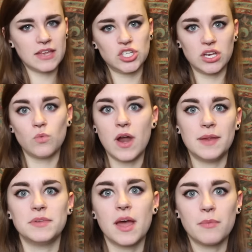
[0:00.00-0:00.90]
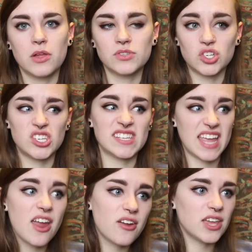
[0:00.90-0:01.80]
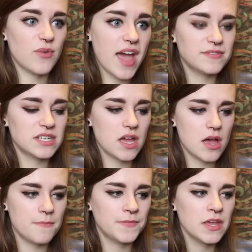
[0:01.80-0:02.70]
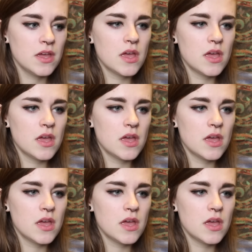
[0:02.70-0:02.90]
she didn't want him to come alone. So she's like, Ericka, you have to come.